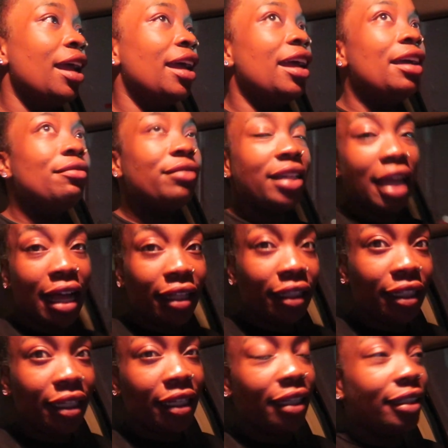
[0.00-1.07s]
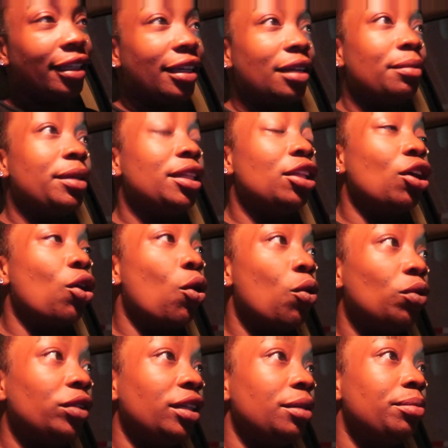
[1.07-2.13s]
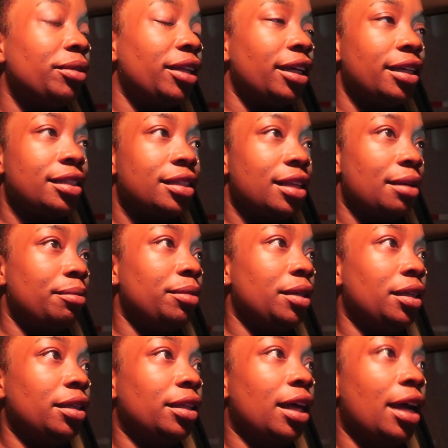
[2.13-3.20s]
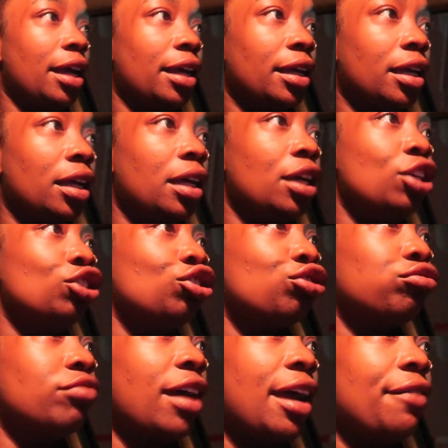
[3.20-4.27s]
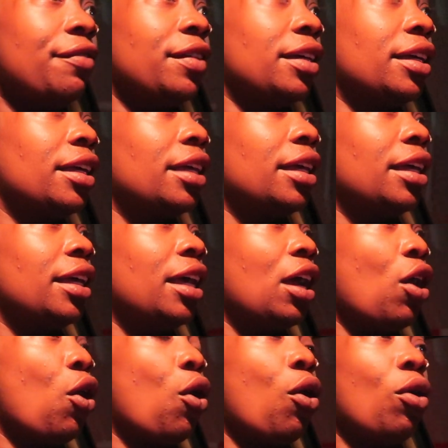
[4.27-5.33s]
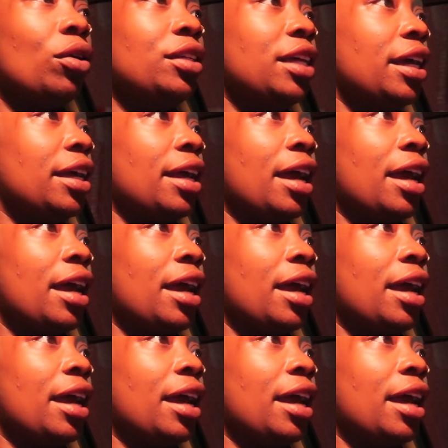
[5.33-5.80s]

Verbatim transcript: in reality, Atlanta be the only place that be like, traffic all day,